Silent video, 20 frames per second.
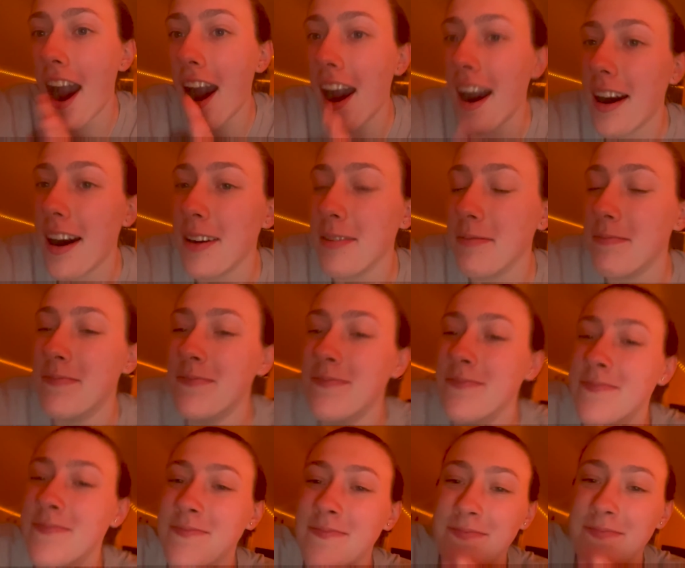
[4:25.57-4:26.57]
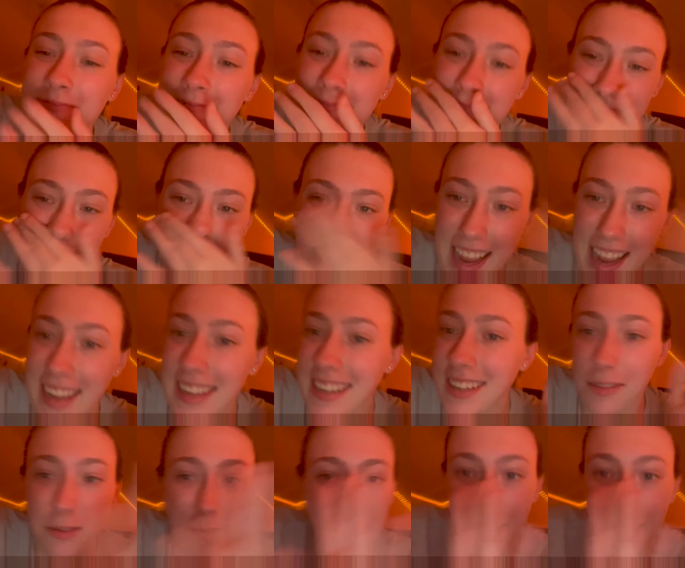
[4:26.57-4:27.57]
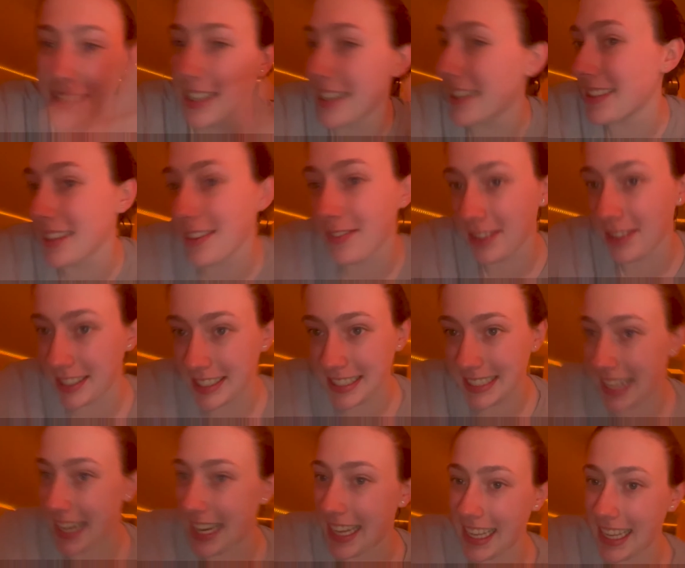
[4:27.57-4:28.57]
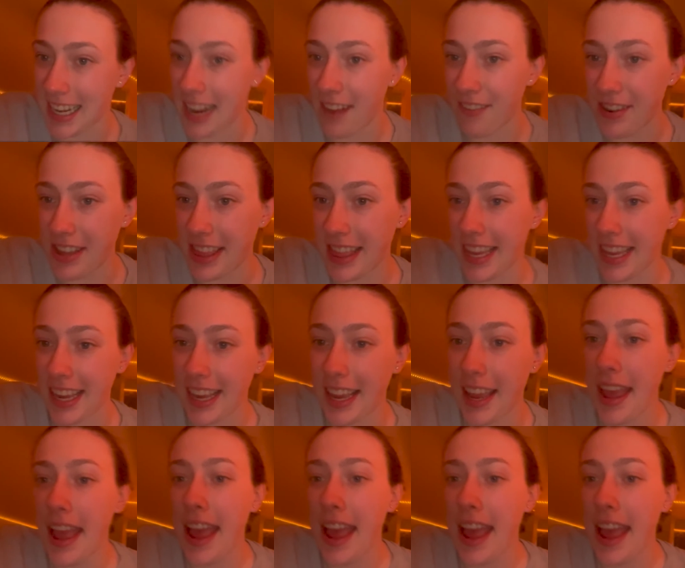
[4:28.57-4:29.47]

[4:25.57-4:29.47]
And we're in a different setting and everything.